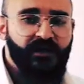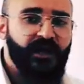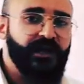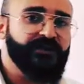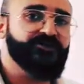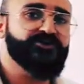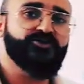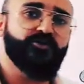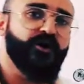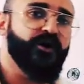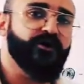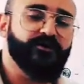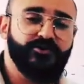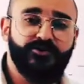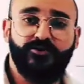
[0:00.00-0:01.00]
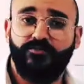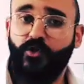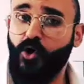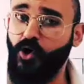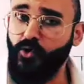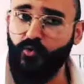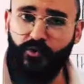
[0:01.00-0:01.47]
and you are
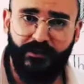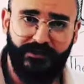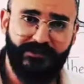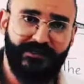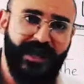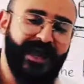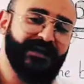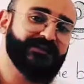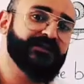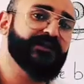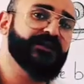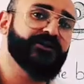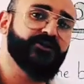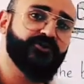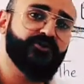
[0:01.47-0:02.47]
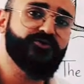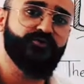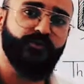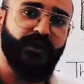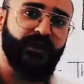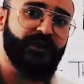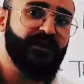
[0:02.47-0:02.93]
always acting in a good
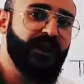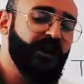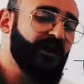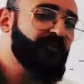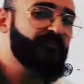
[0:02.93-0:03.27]
way,